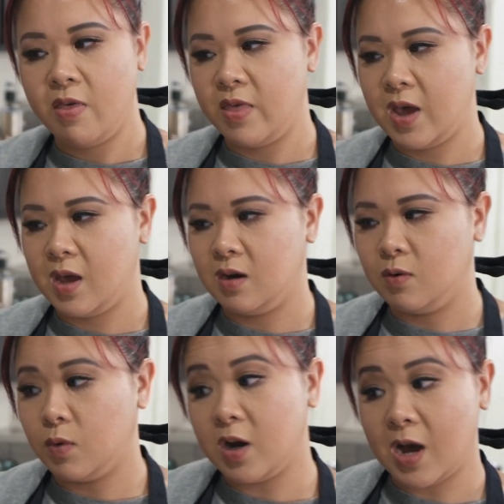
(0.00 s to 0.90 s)
than,
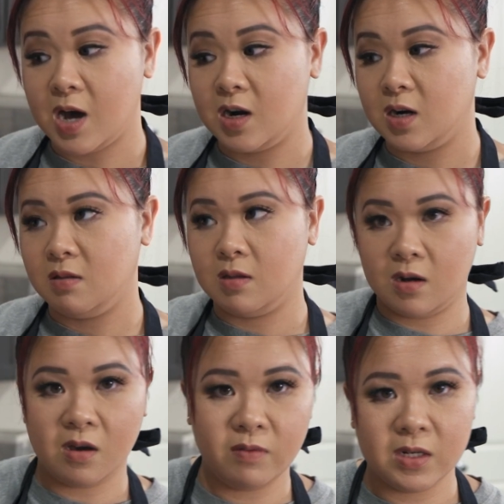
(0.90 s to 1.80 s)
run hotter
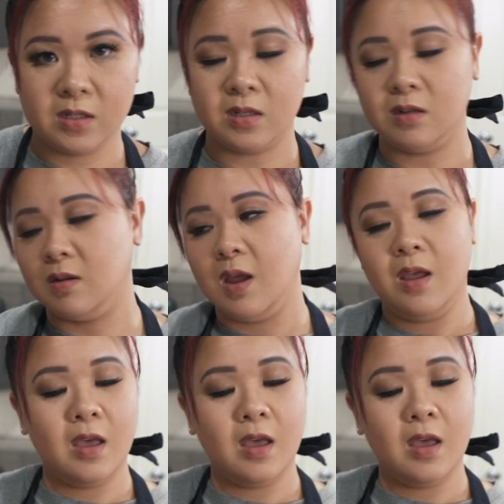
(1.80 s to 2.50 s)
than ovens, and